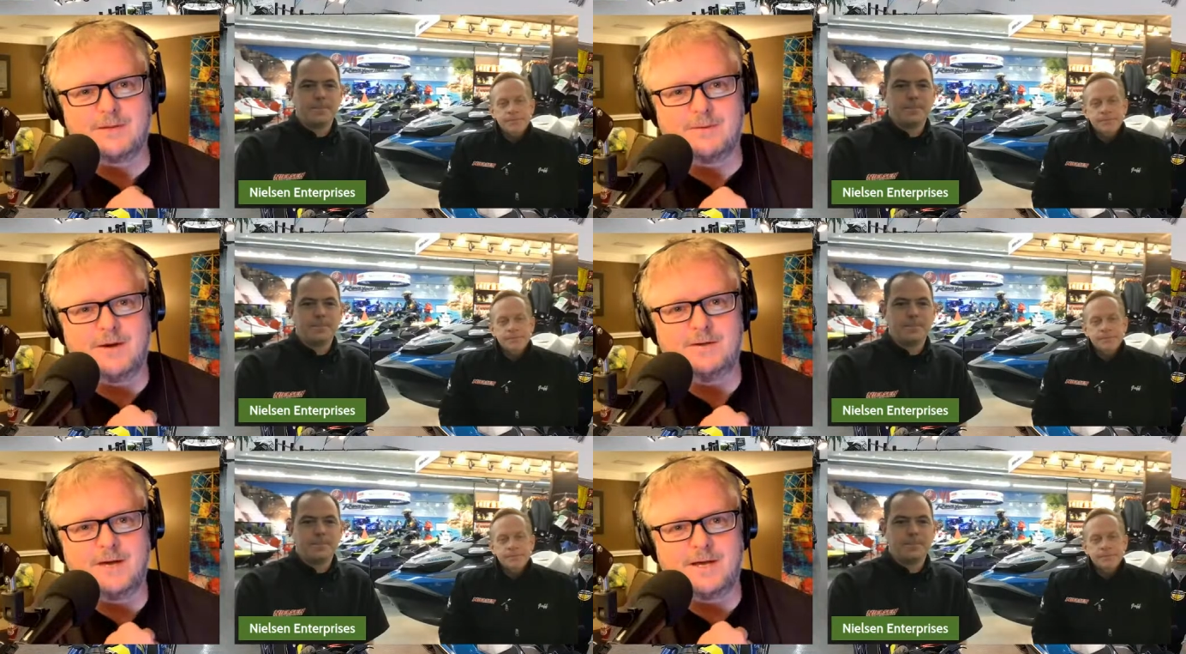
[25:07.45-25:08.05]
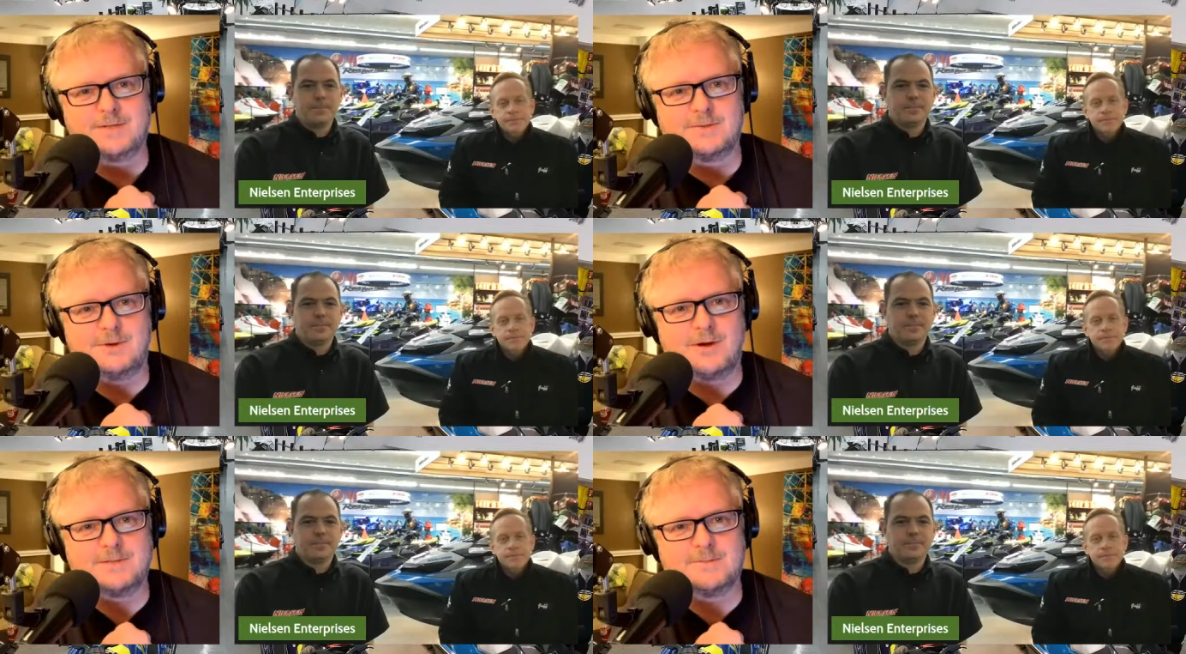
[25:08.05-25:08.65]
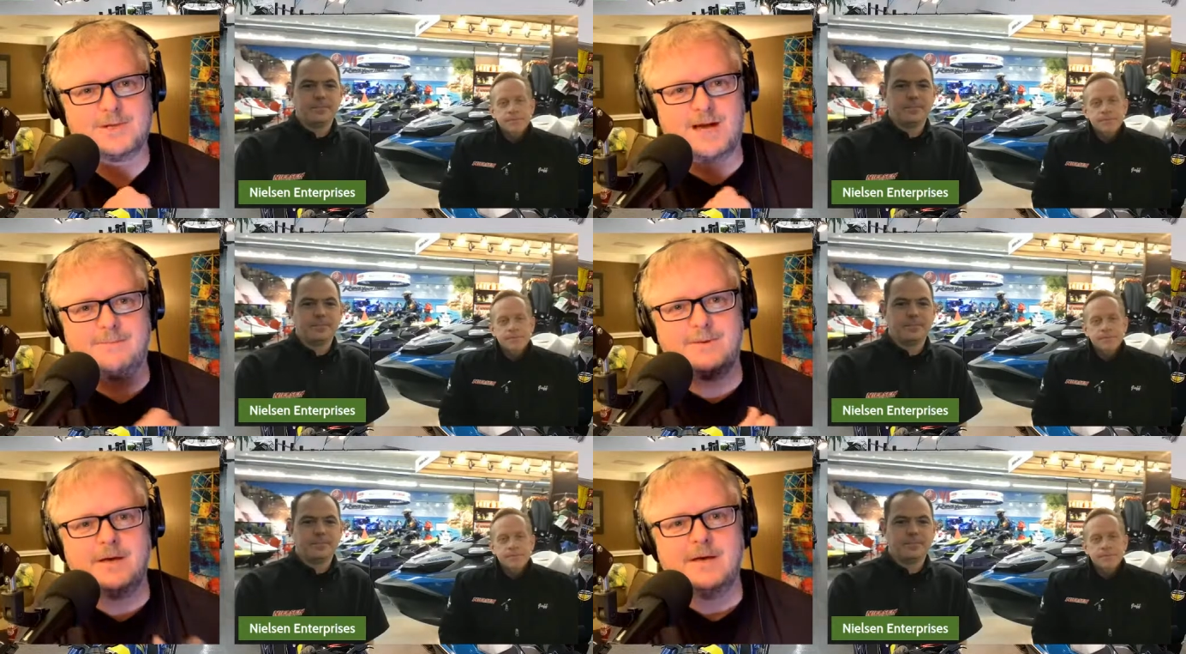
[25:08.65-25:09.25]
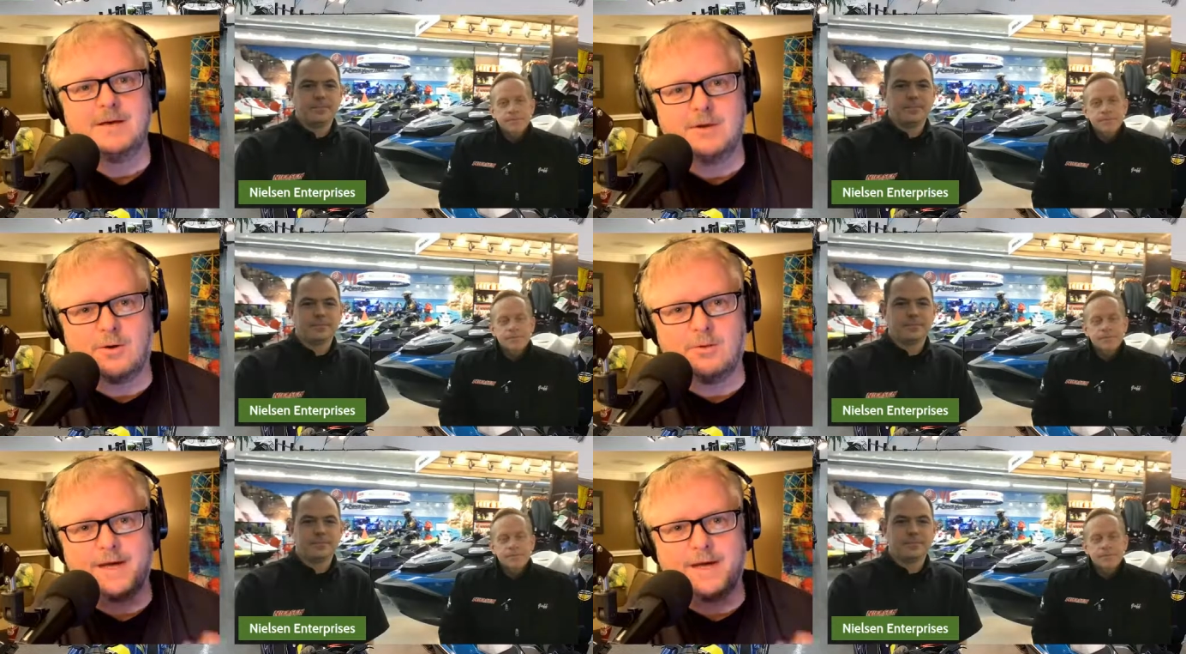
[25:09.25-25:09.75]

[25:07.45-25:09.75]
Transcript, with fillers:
Speaker 1: Jeeps on the Run. You guys do an awesome job.